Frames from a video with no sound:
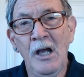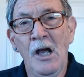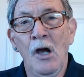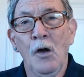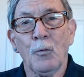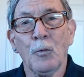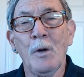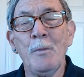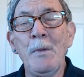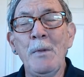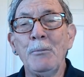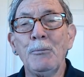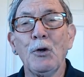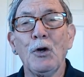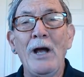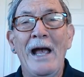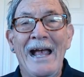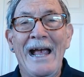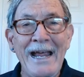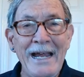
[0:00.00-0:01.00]

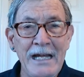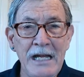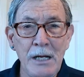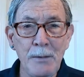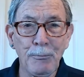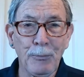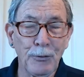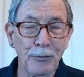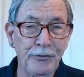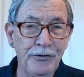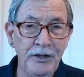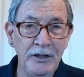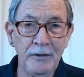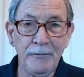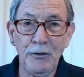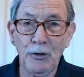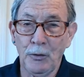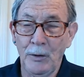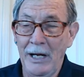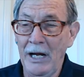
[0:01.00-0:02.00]
remember 80% of
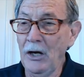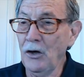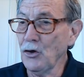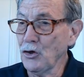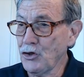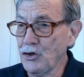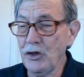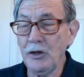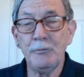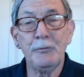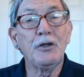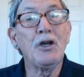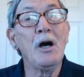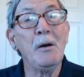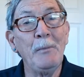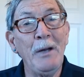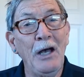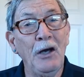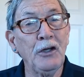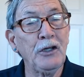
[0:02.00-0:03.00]
your air should come
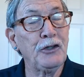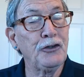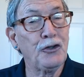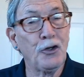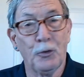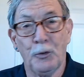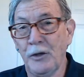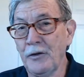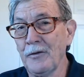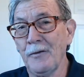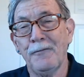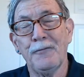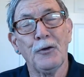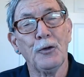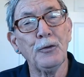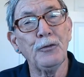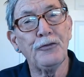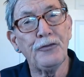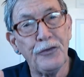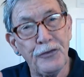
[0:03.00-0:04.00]
out during the
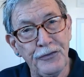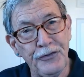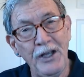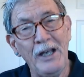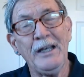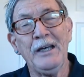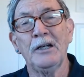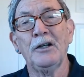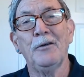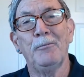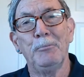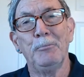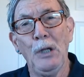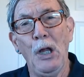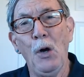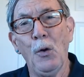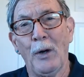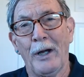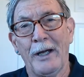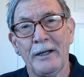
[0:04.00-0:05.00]
first second of
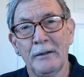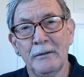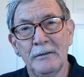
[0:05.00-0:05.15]
blowing.